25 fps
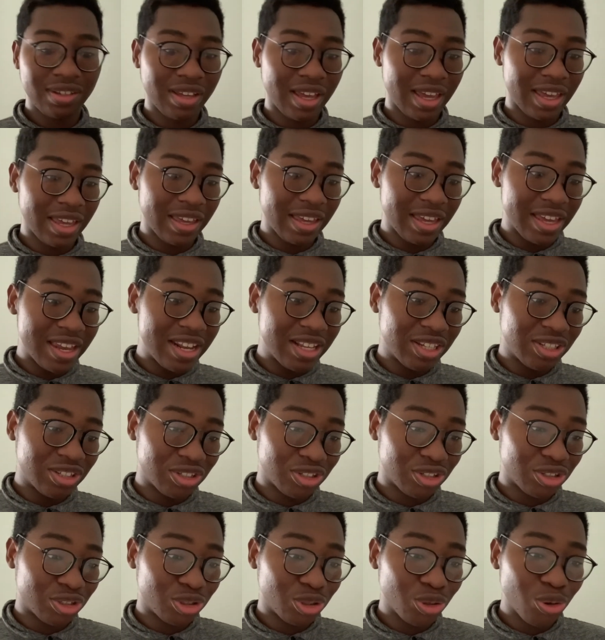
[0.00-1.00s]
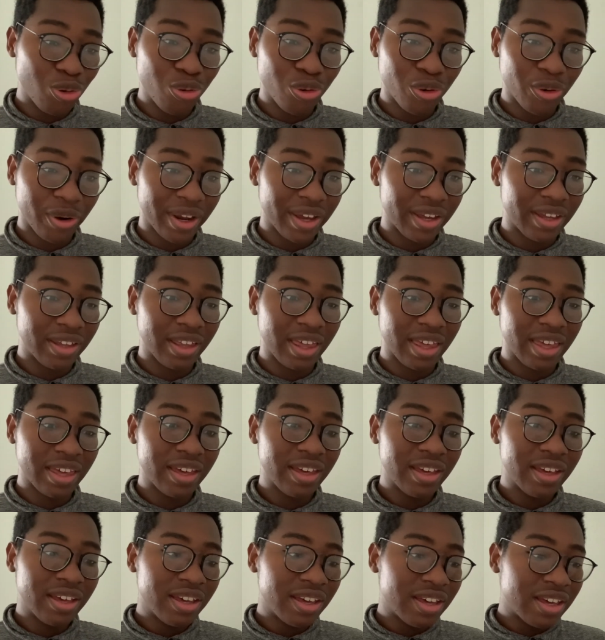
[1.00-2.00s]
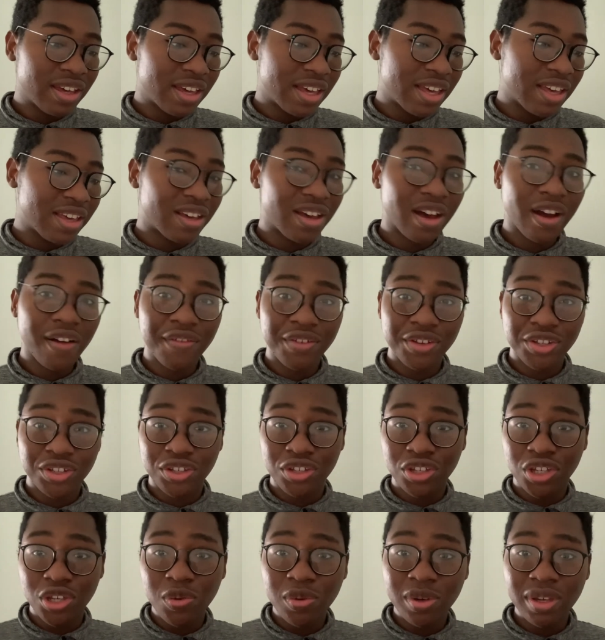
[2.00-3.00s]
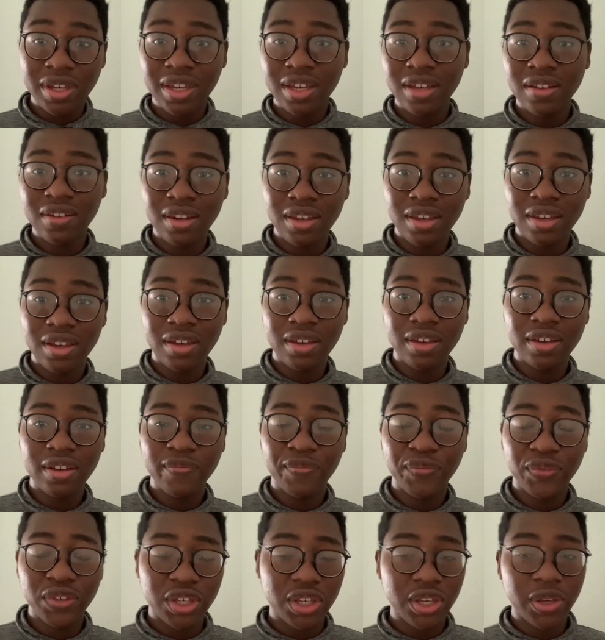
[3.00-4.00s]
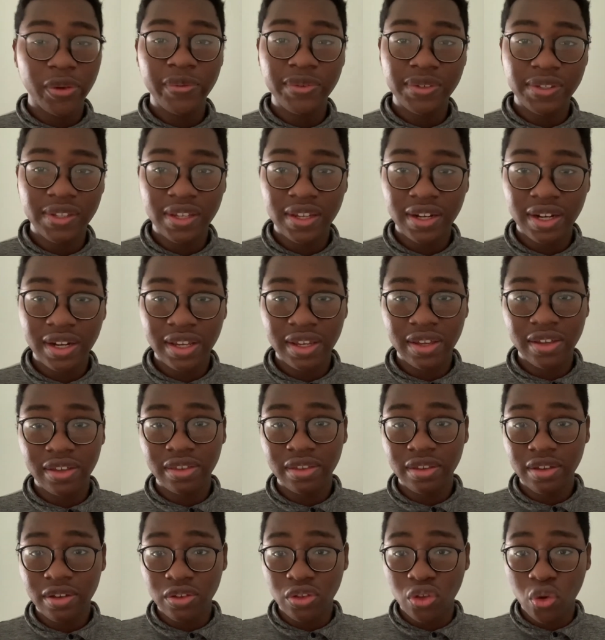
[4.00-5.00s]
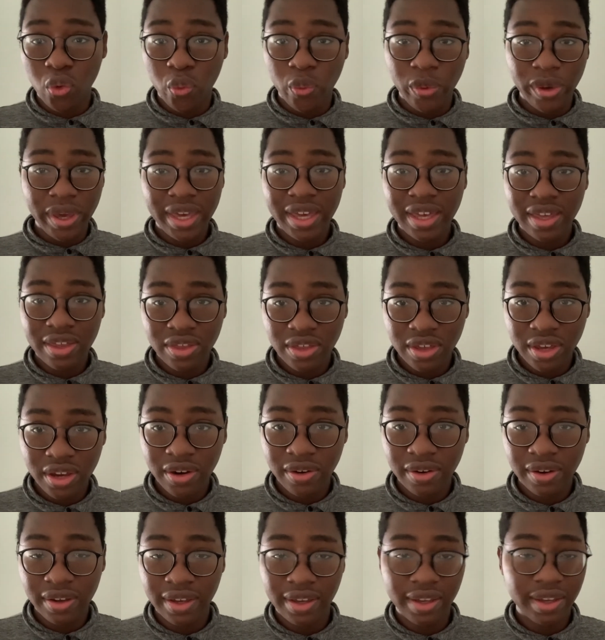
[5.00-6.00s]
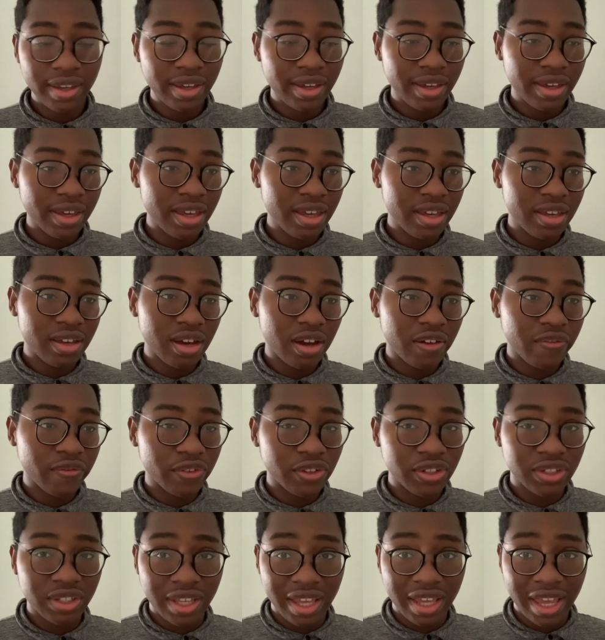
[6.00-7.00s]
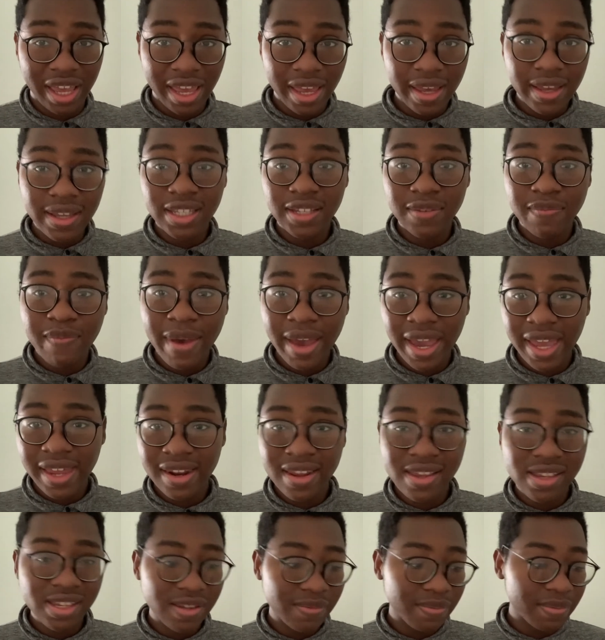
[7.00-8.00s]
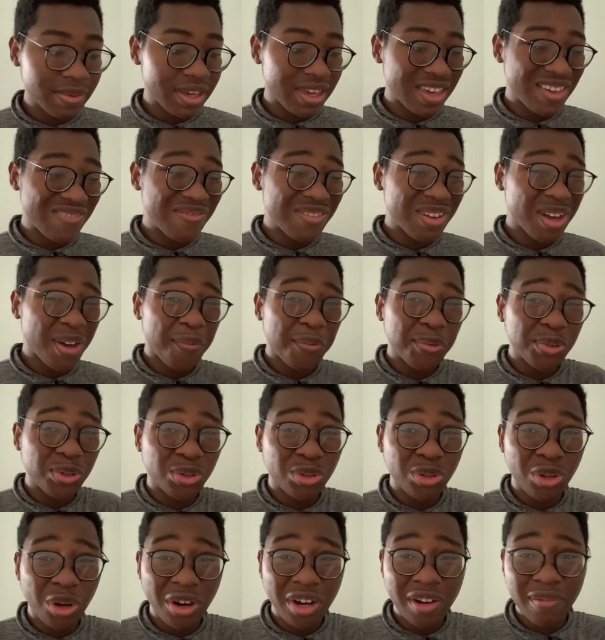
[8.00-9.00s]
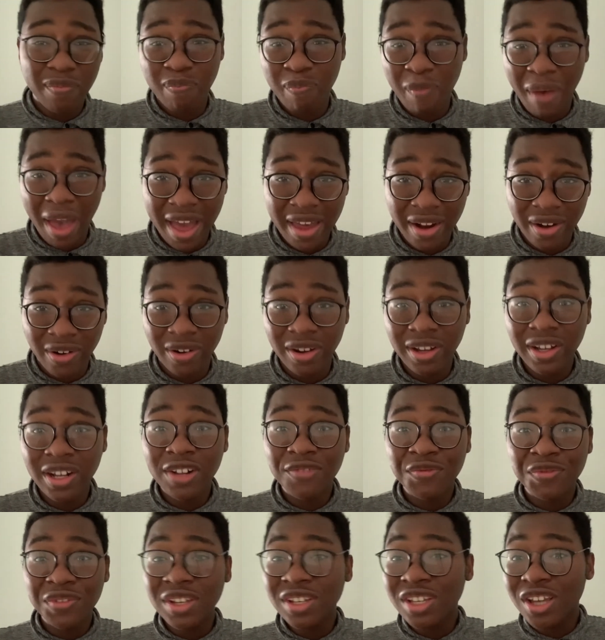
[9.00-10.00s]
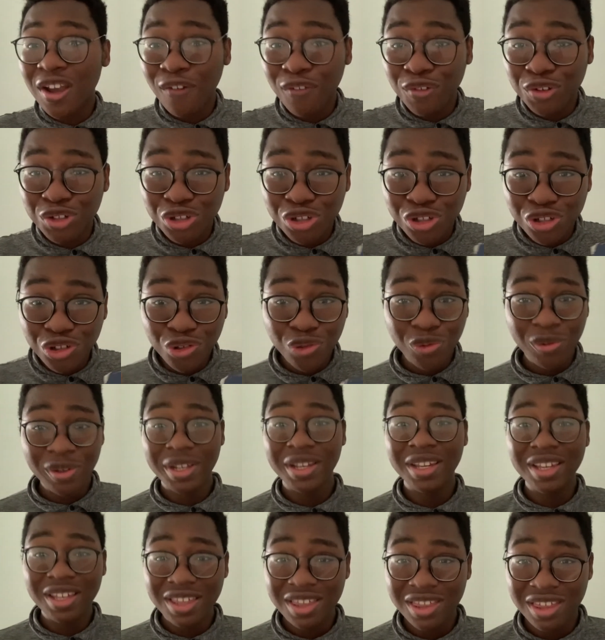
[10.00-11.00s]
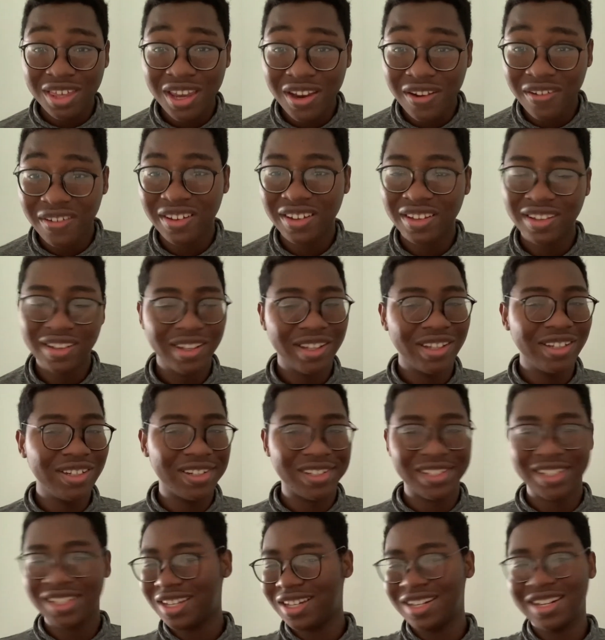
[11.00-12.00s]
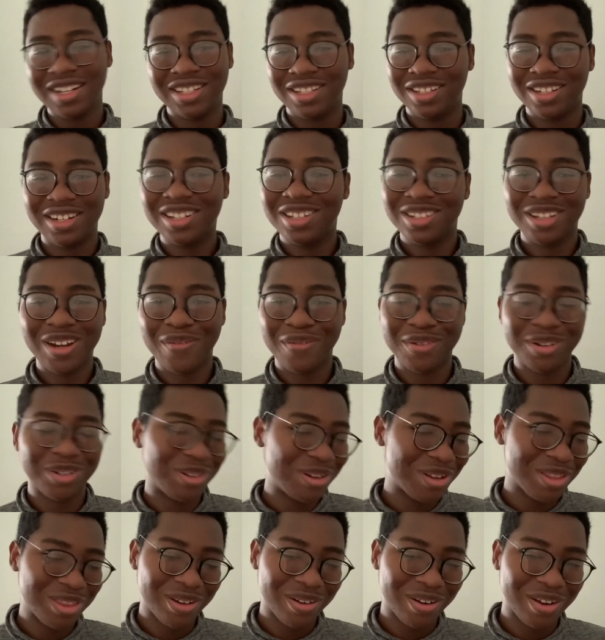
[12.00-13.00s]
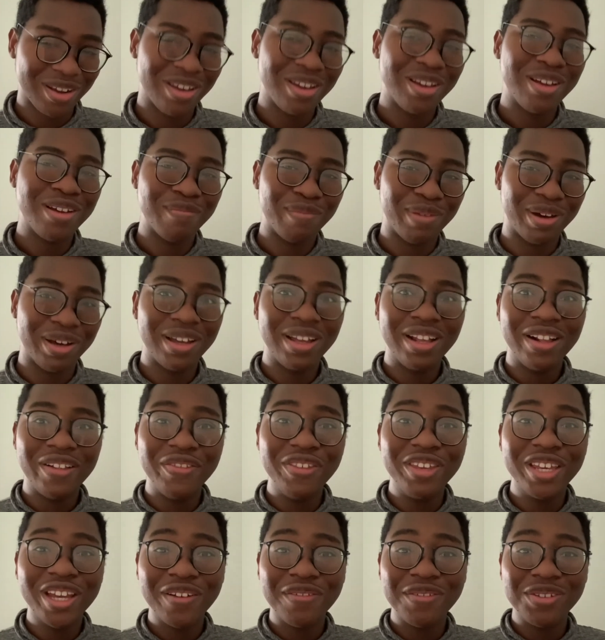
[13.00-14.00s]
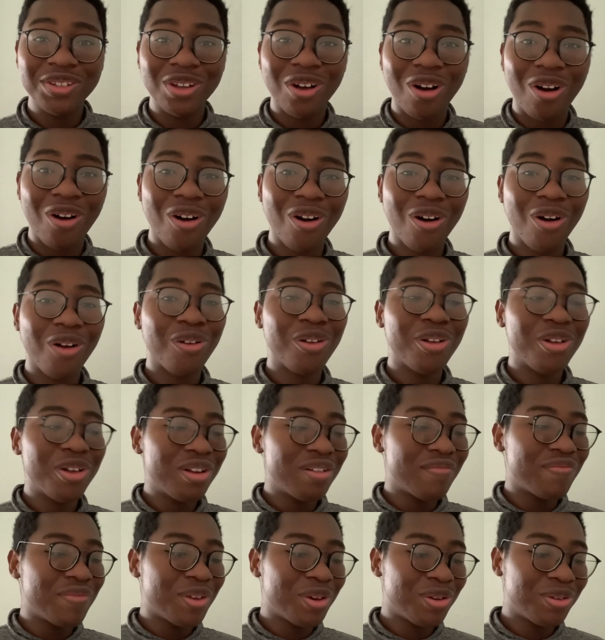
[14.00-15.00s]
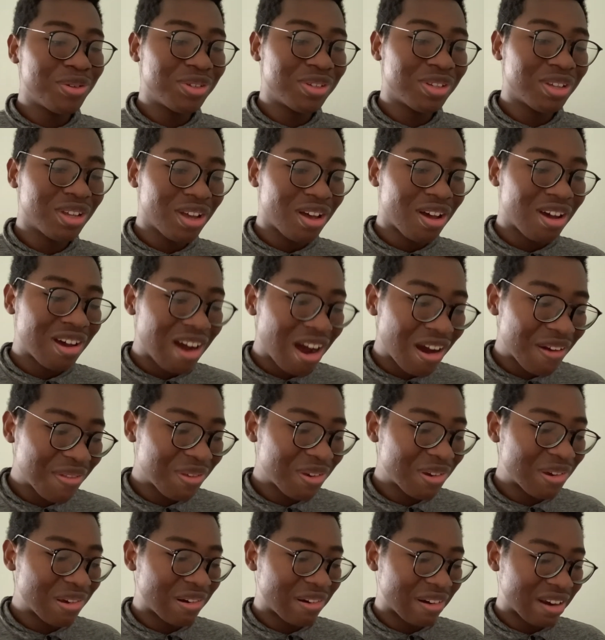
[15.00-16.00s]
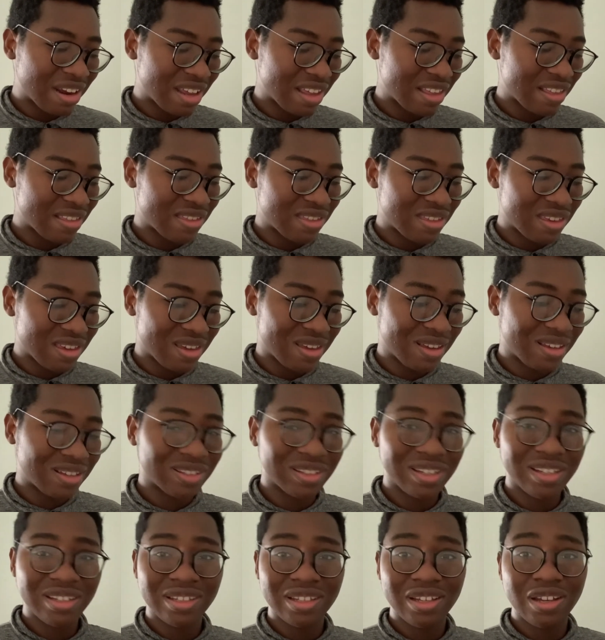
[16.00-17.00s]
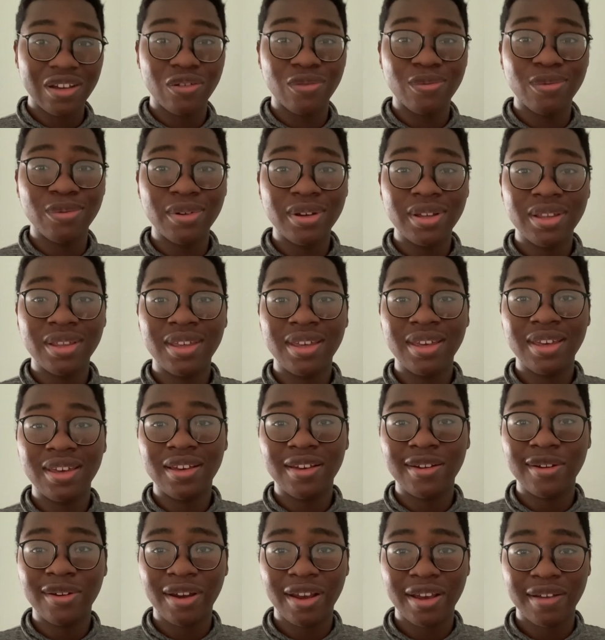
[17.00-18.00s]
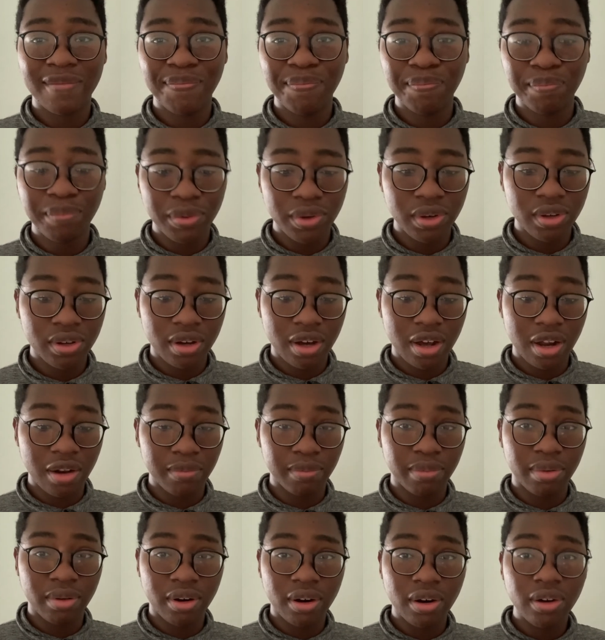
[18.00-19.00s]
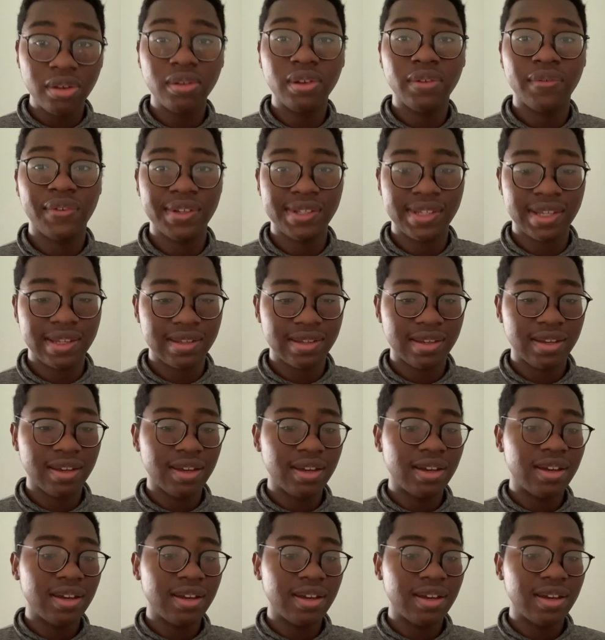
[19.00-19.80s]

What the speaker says: Like it is just so great. Like it covers QED, QCD, the weak theory. It covers the Higgs mechanism. It even covers dark matter. It covers string theory. Just kidding, it doesn't cover string theory, but it covers all those other great things. It's a really great book on particle physics.